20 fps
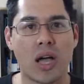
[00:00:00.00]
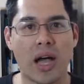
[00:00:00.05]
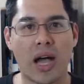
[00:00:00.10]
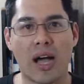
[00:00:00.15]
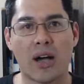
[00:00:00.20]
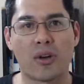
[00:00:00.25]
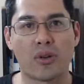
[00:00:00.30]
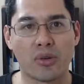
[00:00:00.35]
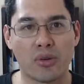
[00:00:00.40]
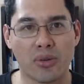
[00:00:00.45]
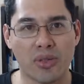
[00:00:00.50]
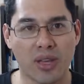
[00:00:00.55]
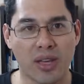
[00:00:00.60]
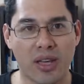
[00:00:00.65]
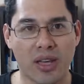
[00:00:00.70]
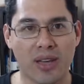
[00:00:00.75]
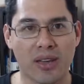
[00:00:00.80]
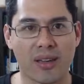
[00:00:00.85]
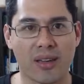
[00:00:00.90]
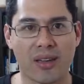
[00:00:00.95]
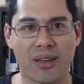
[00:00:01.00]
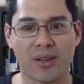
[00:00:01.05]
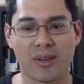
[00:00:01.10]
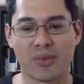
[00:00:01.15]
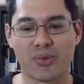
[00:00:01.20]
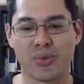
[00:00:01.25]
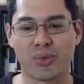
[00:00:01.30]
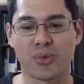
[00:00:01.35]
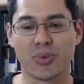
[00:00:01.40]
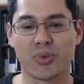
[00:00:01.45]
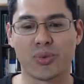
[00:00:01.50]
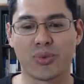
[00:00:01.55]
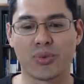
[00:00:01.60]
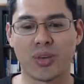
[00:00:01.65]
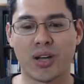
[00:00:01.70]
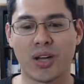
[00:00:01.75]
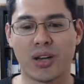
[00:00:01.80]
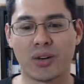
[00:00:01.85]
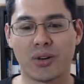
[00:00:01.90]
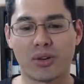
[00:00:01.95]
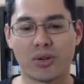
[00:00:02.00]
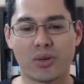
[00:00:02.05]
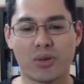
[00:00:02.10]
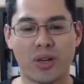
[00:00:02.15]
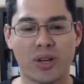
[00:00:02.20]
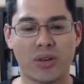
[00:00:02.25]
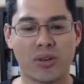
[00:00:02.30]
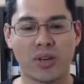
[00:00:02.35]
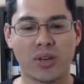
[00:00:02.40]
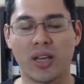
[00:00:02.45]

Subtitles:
how to think, how to